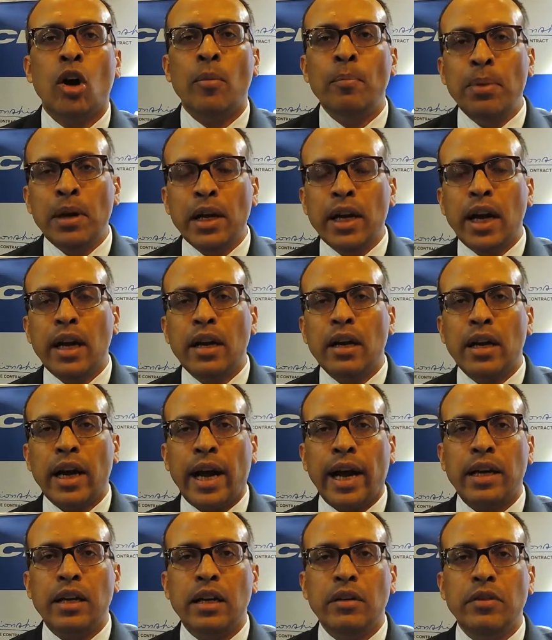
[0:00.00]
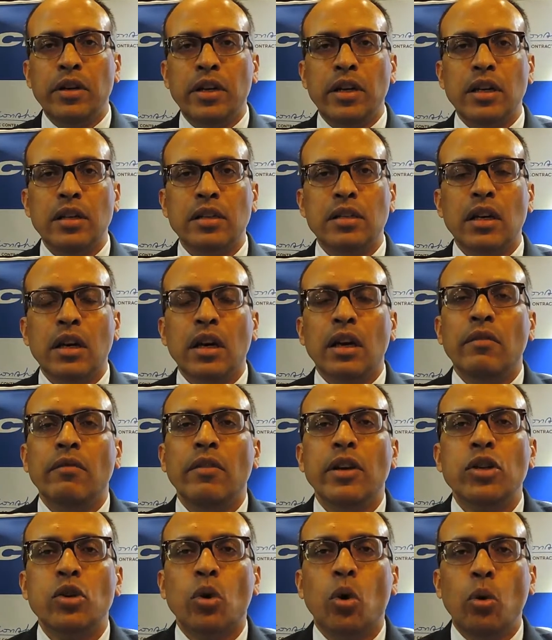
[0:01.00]
complicated activities
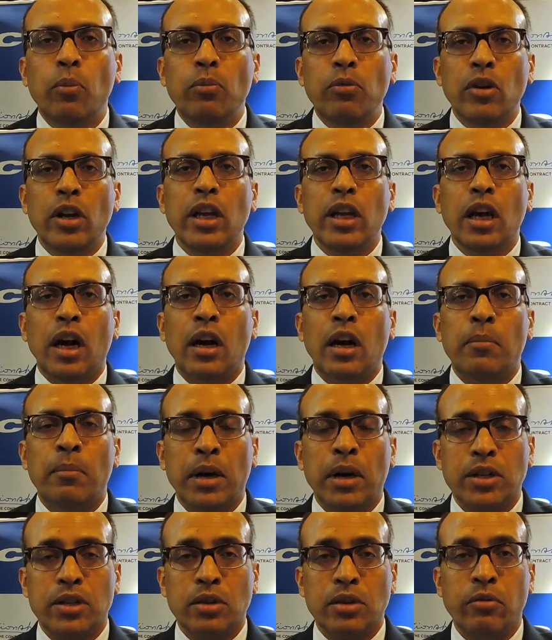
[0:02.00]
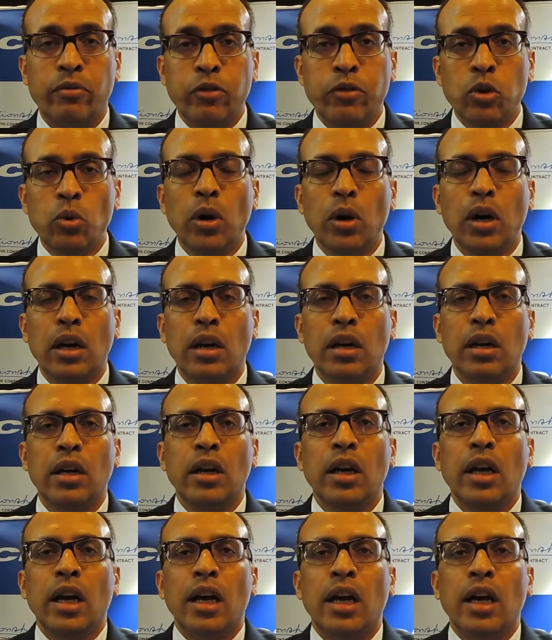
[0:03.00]
which hopefully are much fewer